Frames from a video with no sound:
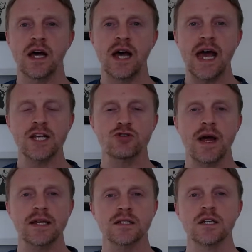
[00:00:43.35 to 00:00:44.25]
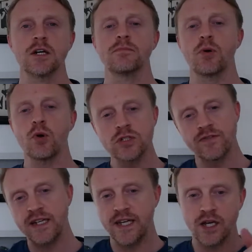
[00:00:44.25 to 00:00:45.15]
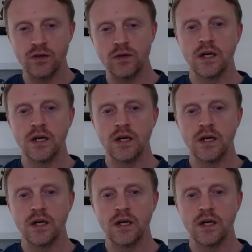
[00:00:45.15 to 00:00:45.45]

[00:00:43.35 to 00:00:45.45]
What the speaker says: extract, pause the video,